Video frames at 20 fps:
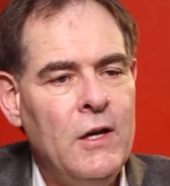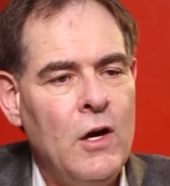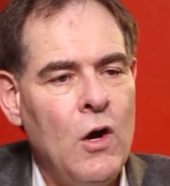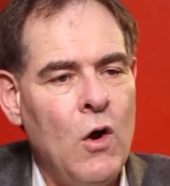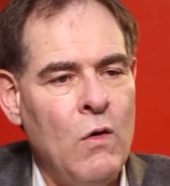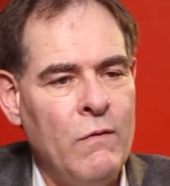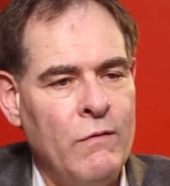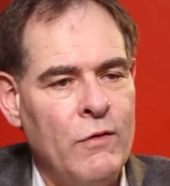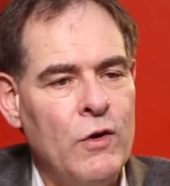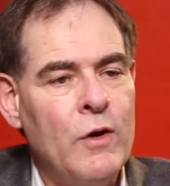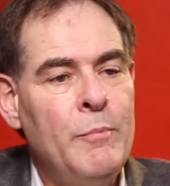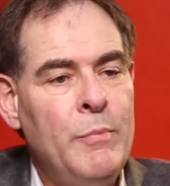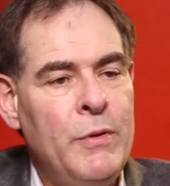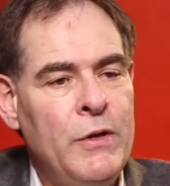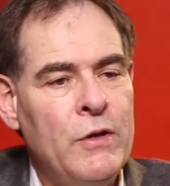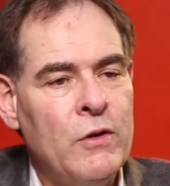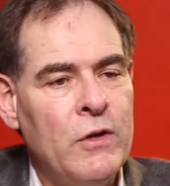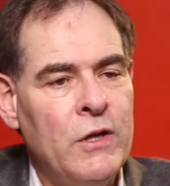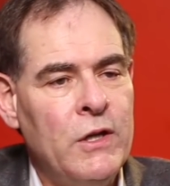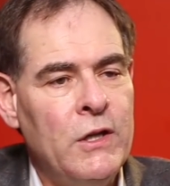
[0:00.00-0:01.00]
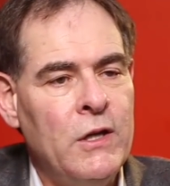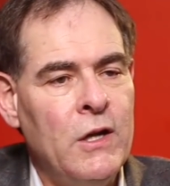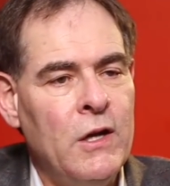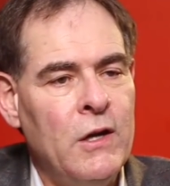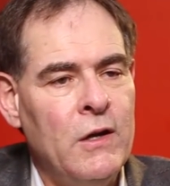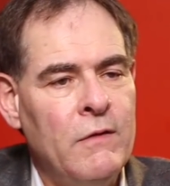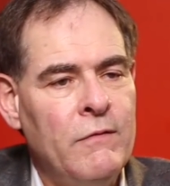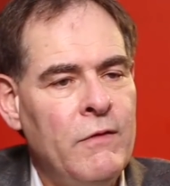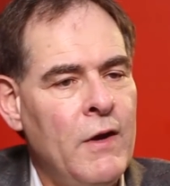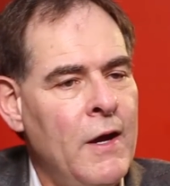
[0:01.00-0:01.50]
over a period
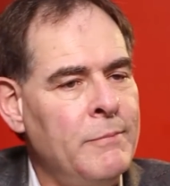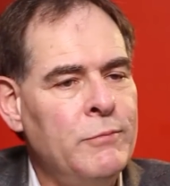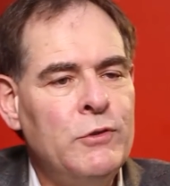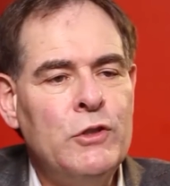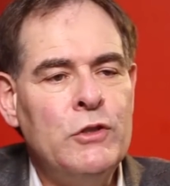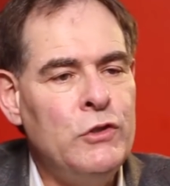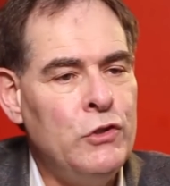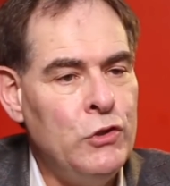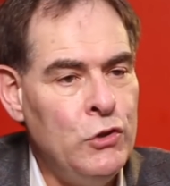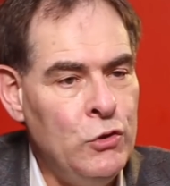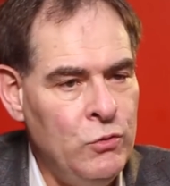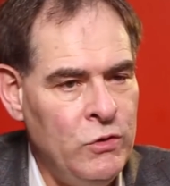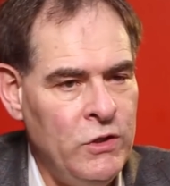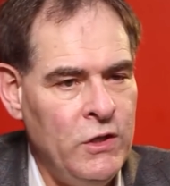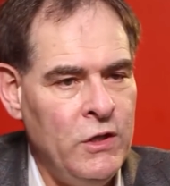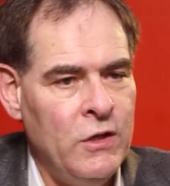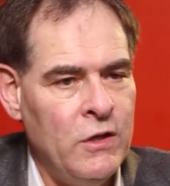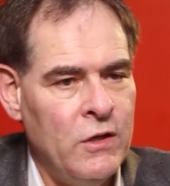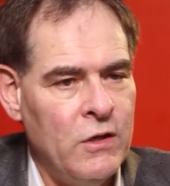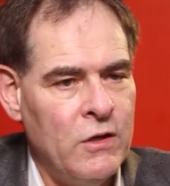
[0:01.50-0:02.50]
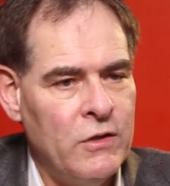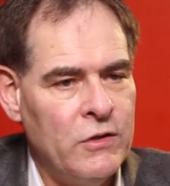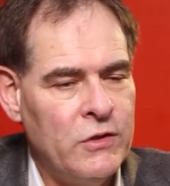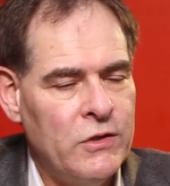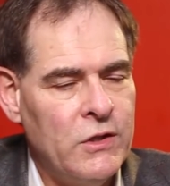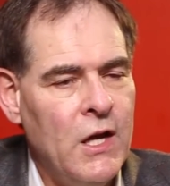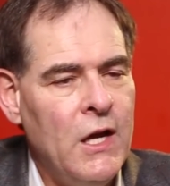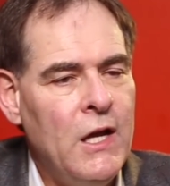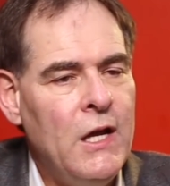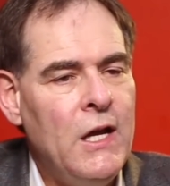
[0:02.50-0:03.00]
of up to 2
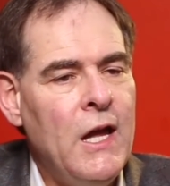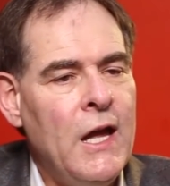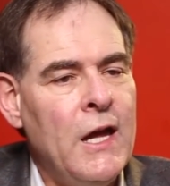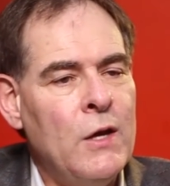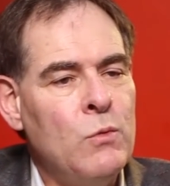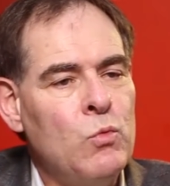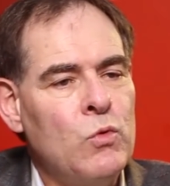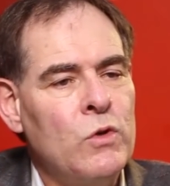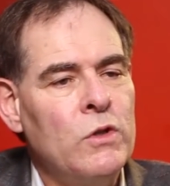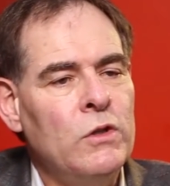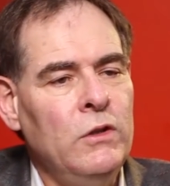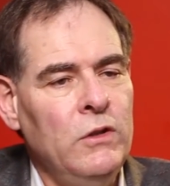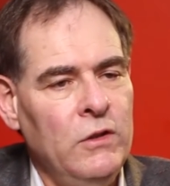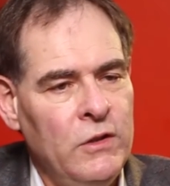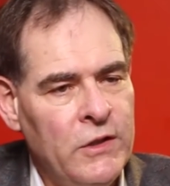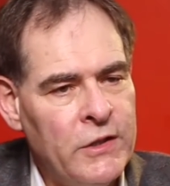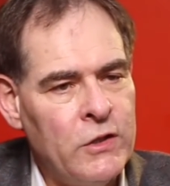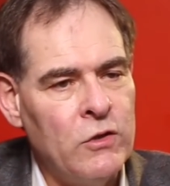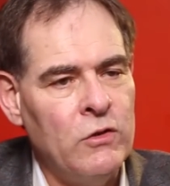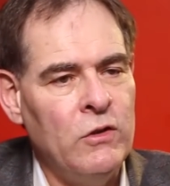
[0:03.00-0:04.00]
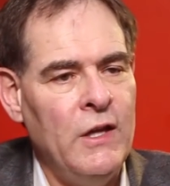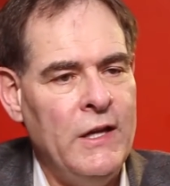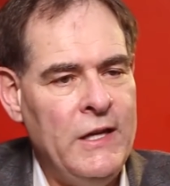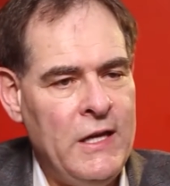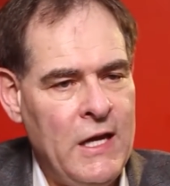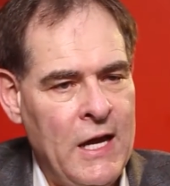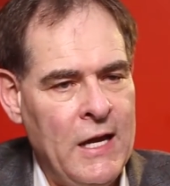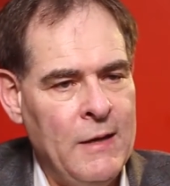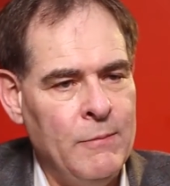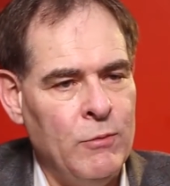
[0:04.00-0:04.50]
years and were
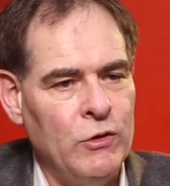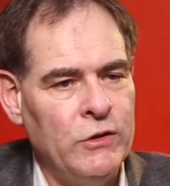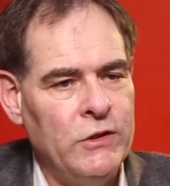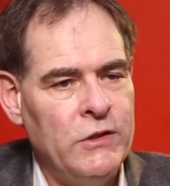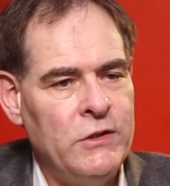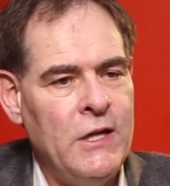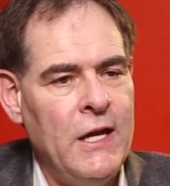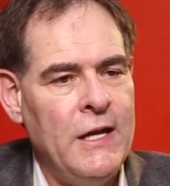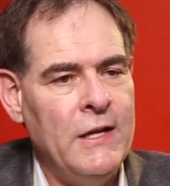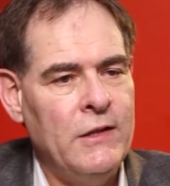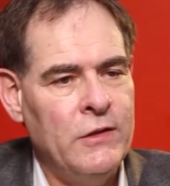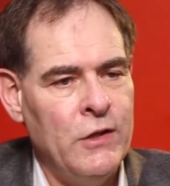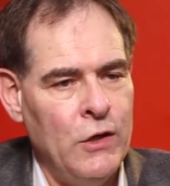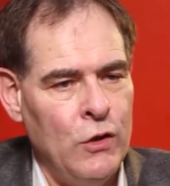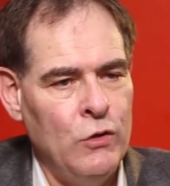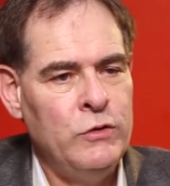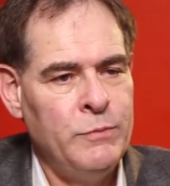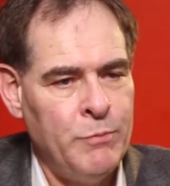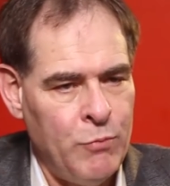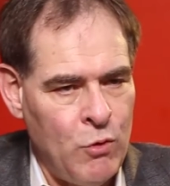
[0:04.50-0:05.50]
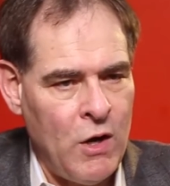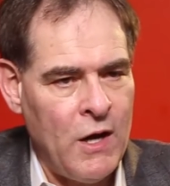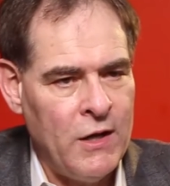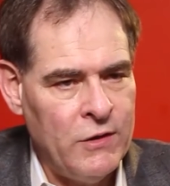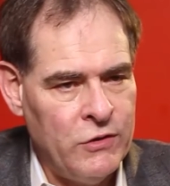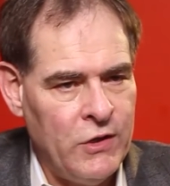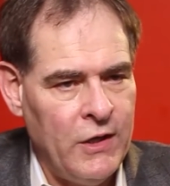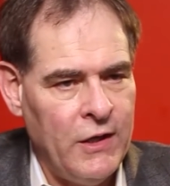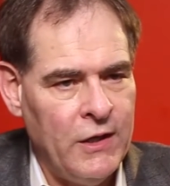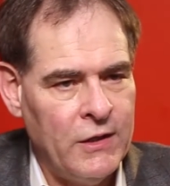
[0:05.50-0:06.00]
literally able to take those
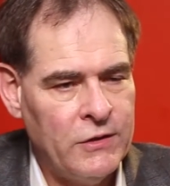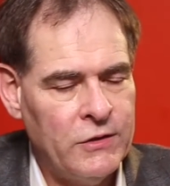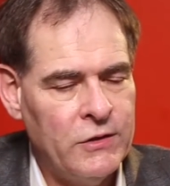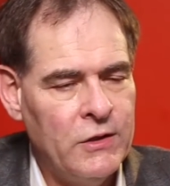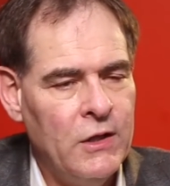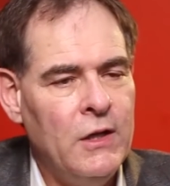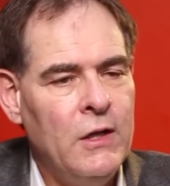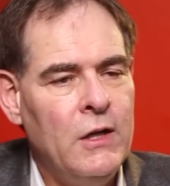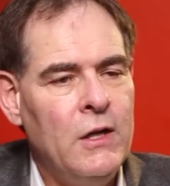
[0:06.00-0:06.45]
projects